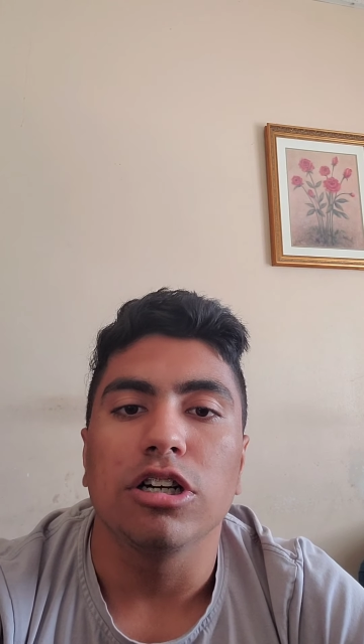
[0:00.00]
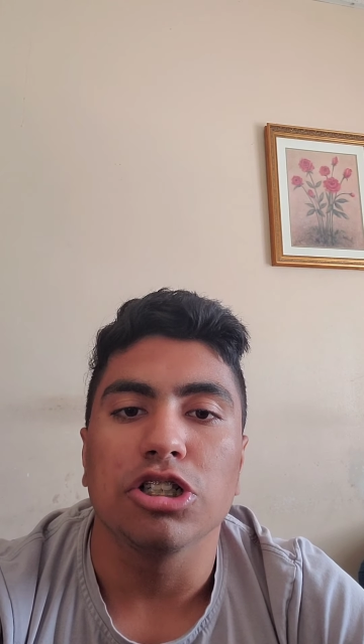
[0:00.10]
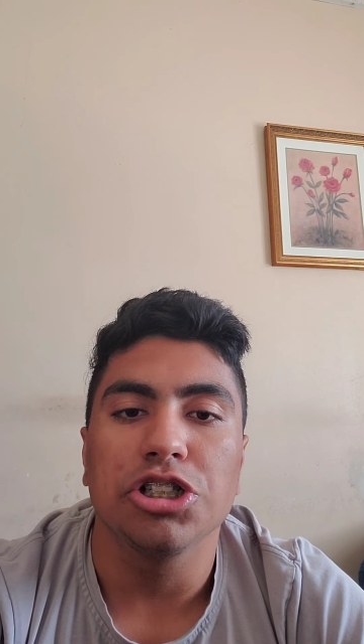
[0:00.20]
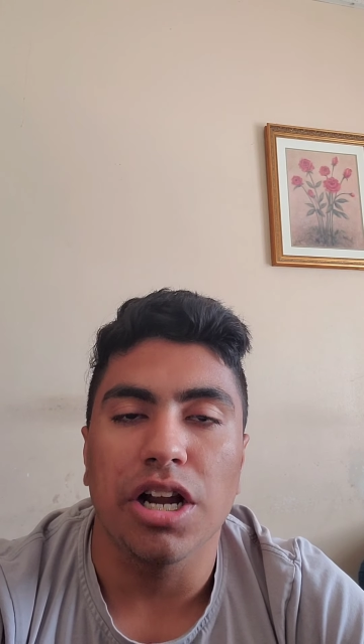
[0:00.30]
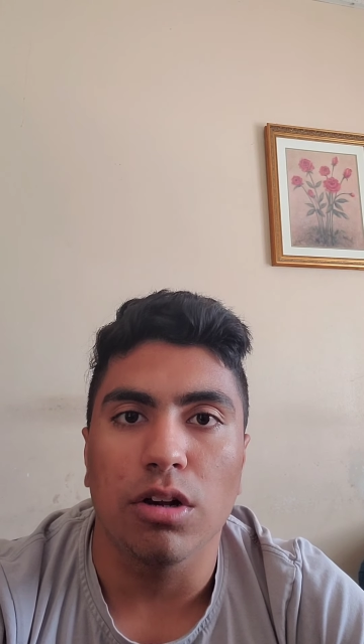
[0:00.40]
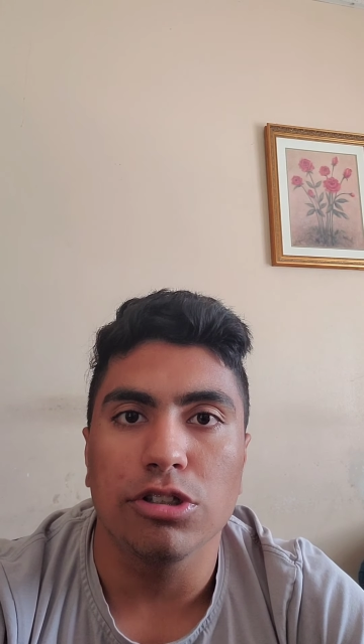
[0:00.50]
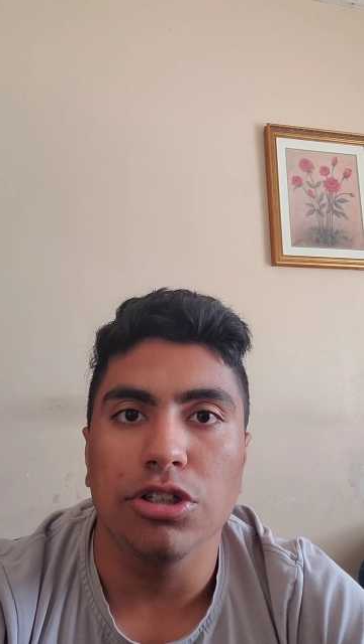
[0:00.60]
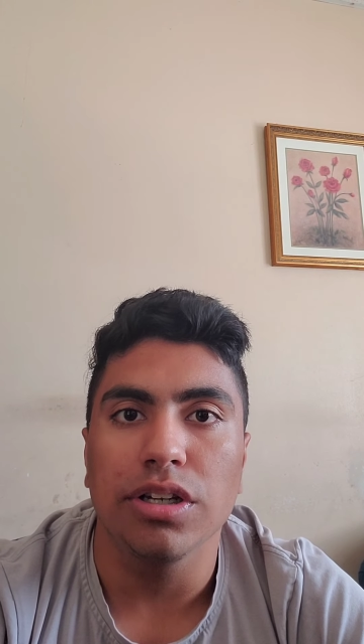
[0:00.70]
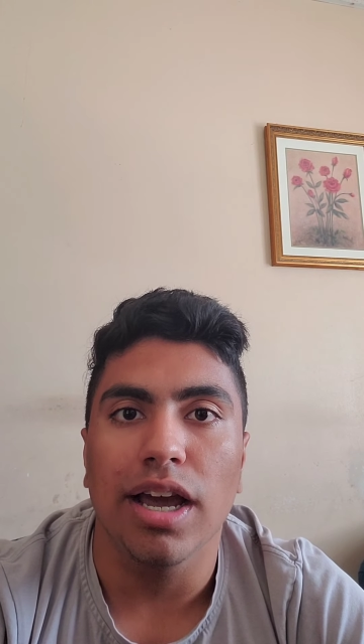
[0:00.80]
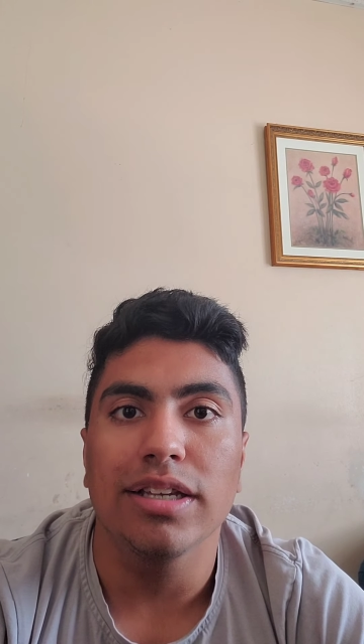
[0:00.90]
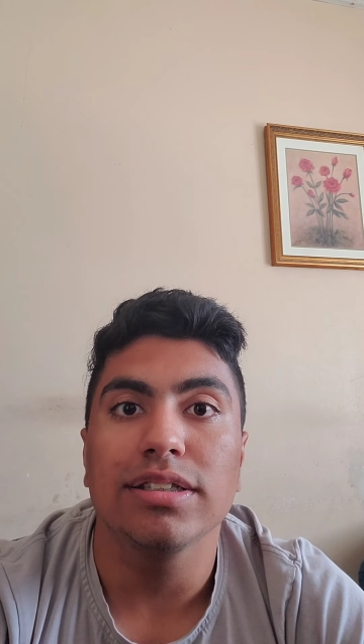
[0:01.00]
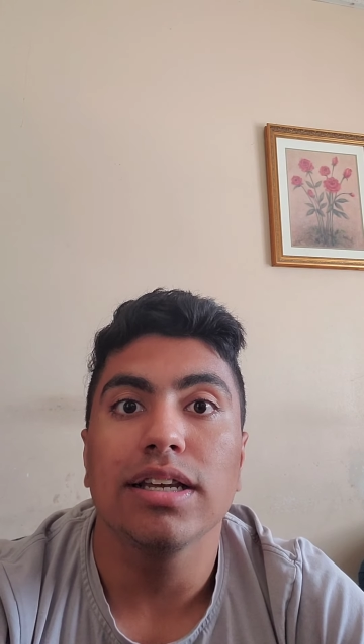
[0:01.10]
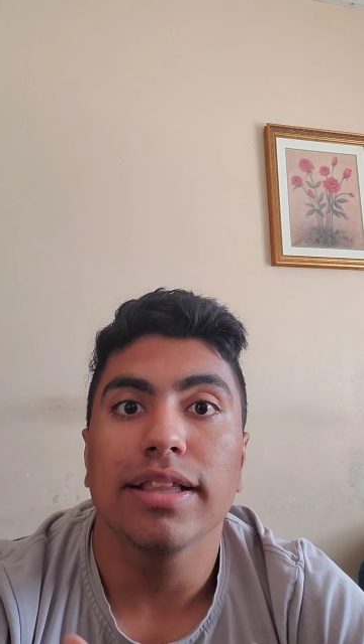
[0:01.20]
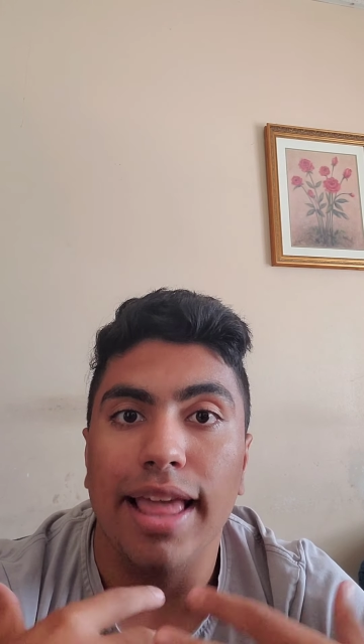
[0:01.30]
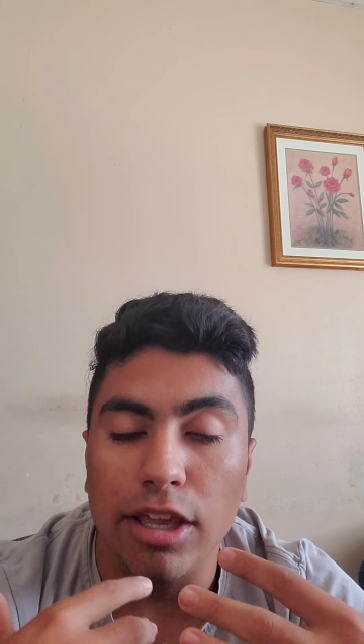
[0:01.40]
share out to you guys.
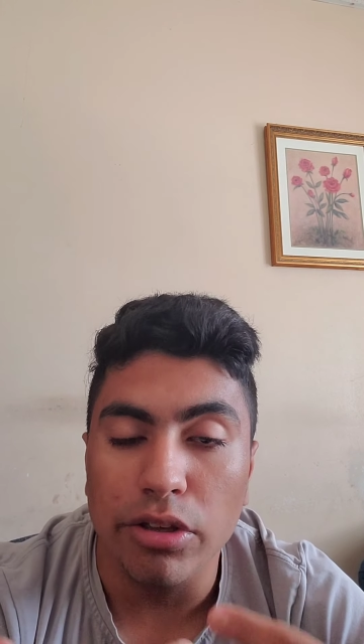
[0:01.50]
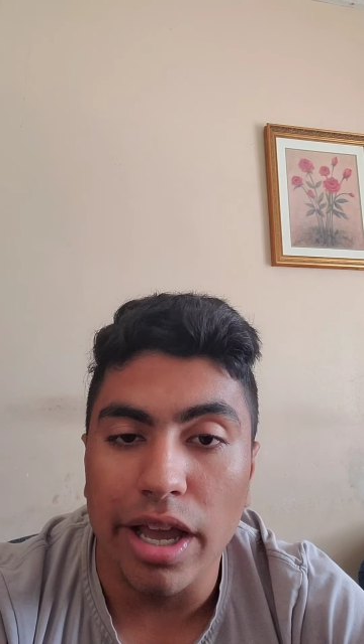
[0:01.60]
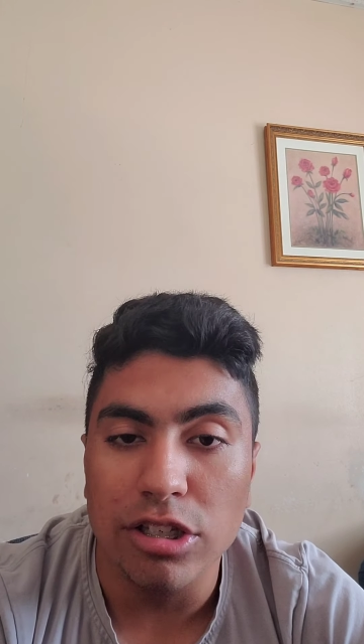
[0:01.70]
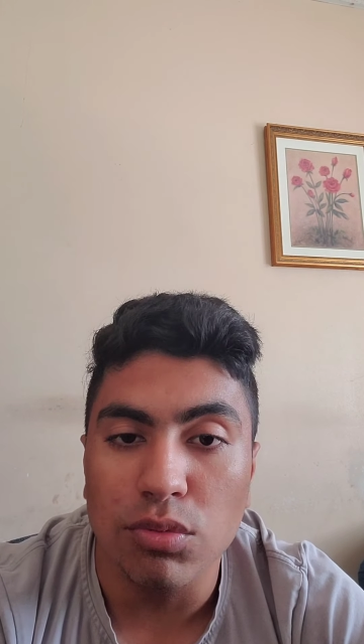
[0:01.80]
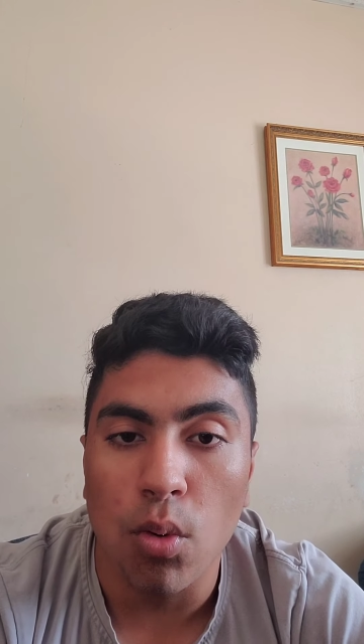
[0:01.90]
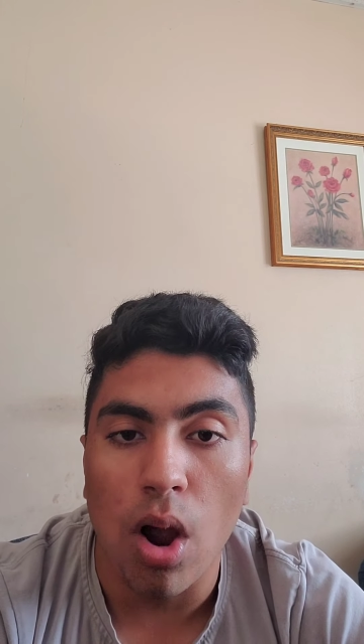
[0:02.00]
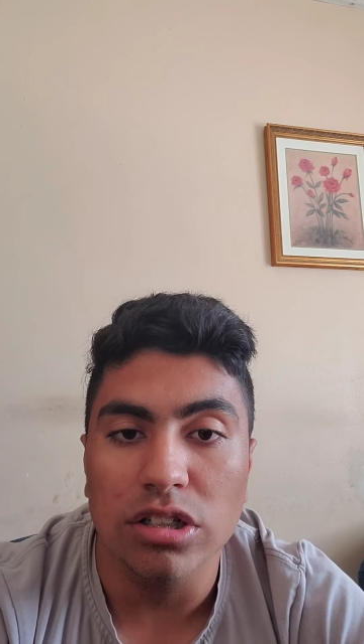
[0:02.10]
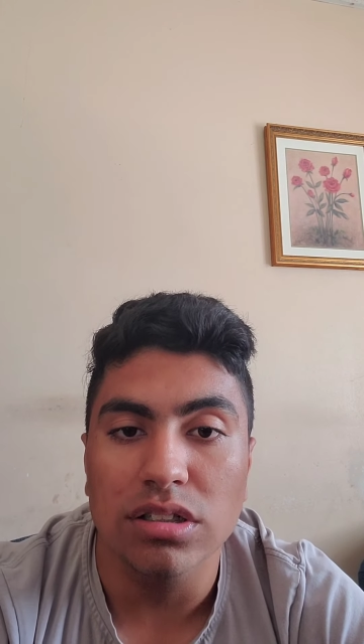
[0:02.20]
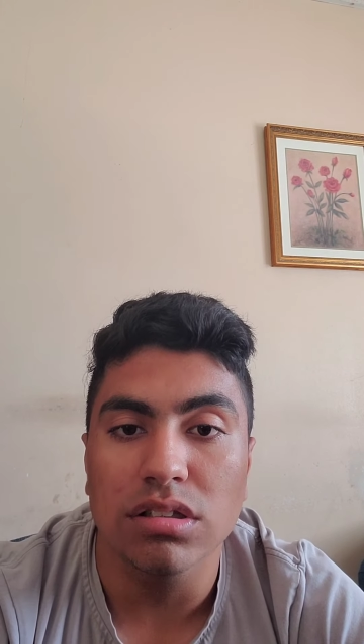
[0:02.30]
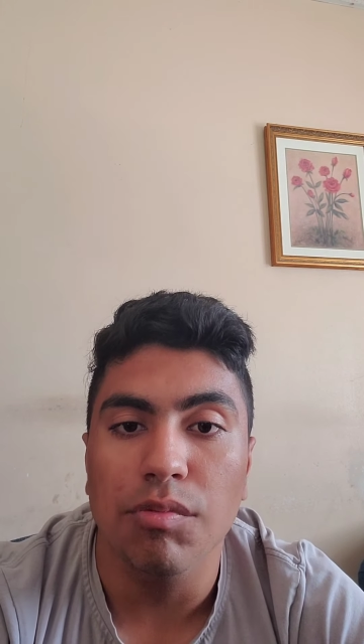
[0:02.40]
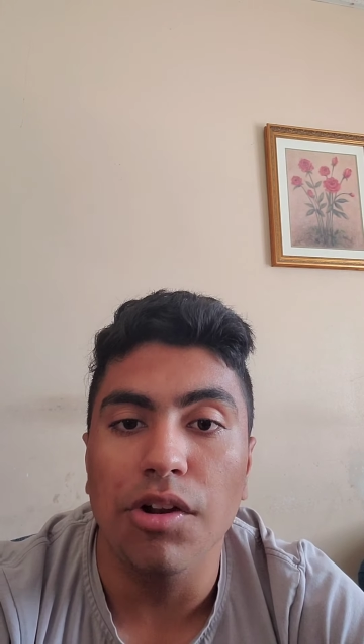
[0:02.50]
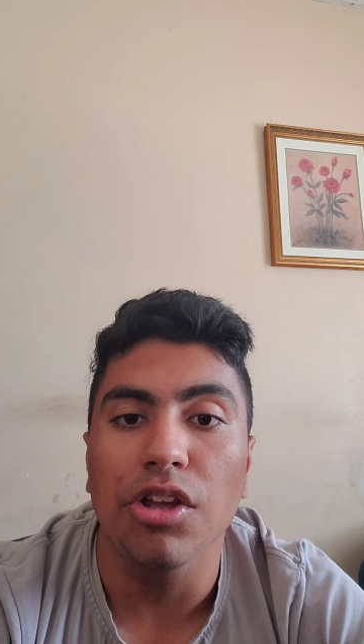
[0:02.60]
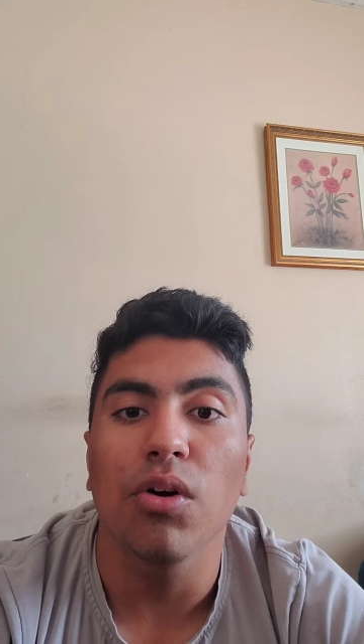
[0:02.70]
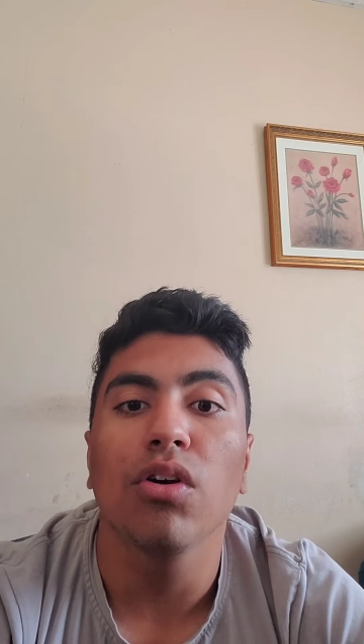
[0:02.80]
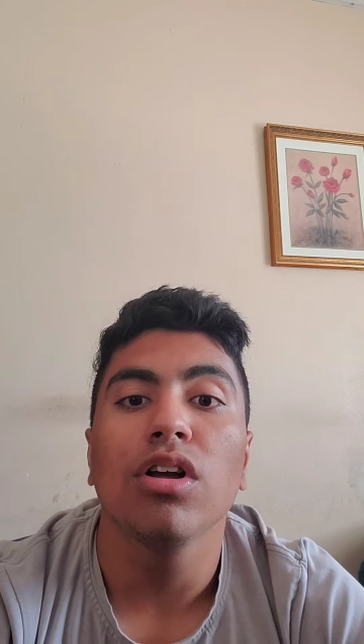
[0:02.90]
Thank you guys for watching this
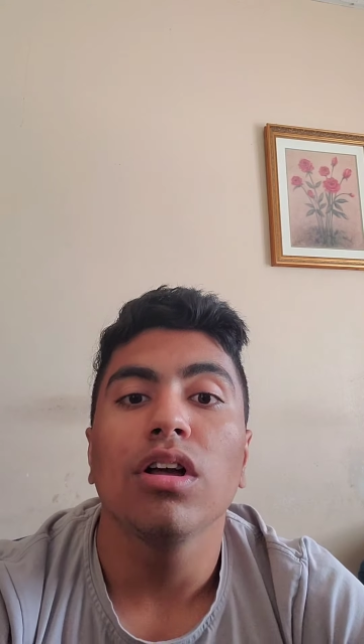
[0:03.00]
video.